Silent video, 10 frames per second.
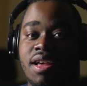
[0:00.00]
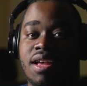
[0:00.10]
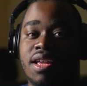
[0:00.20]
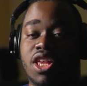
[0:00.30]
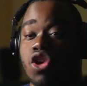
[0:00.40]

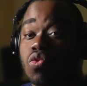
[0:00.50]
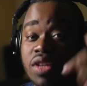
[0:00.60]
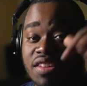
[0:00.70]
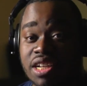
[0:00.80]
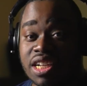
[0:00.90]
You live
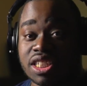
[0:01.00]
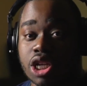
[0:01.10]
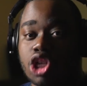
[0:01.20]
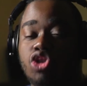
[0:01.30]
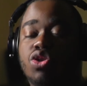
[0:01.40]
in this
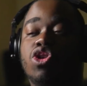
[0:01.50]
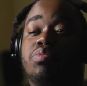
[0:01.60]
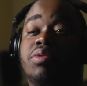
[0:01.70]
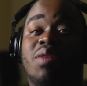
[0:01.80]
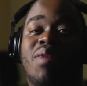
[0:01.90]
country, you
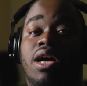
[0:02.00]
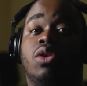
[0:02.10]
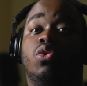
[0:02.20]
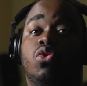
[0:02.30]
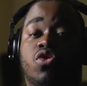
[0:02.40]
play by
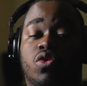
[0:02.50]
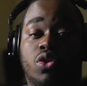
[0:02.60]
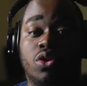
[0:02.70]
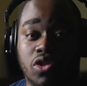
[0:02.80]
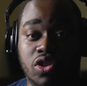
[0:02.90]
whose
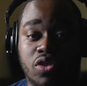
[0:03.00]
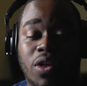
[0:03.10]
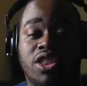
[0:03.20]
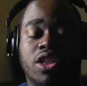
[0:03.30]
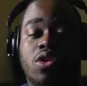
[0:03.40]
rules? What's
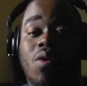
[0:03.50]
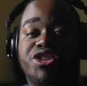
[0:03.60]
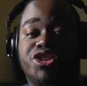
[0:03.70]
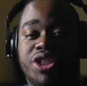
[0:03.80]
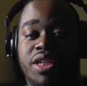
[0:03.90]
the
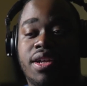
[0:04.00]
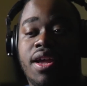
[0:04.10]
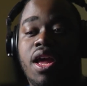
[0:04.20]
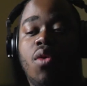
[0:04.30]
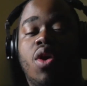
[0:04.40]
question?
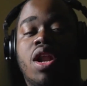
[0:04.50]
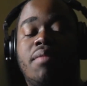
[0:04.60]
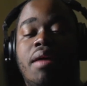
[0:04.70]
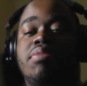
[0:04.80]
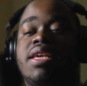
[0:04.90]
What am I
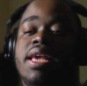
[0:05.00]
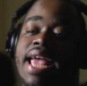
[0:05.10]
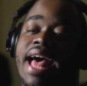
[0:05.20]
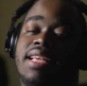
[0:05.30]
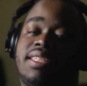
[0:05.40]
being
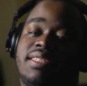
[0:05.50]
asked?